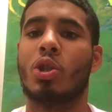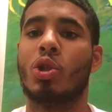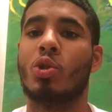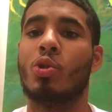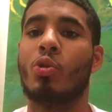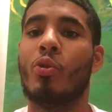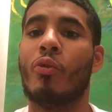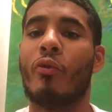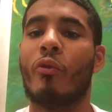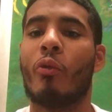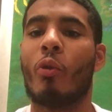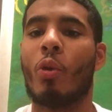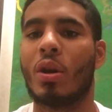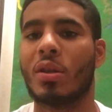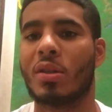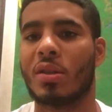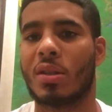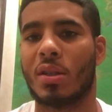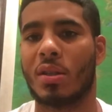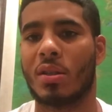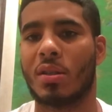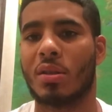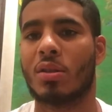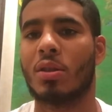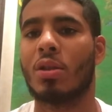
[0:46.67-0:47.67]
new
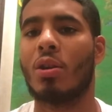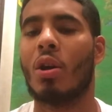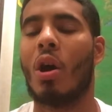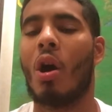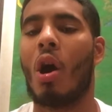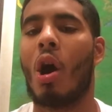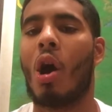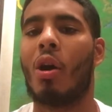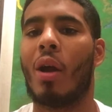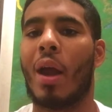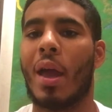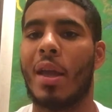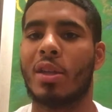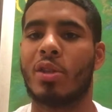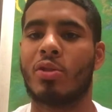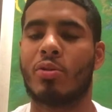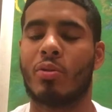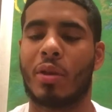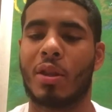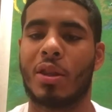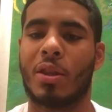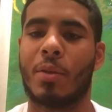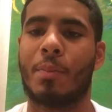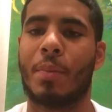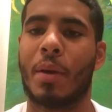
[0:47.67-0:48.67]
voices are
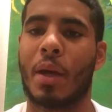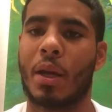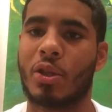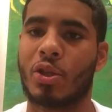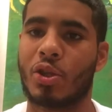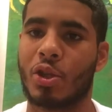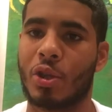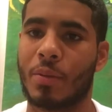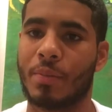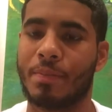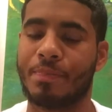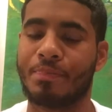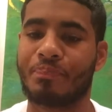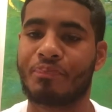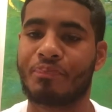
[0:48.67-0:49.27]
entering the picture.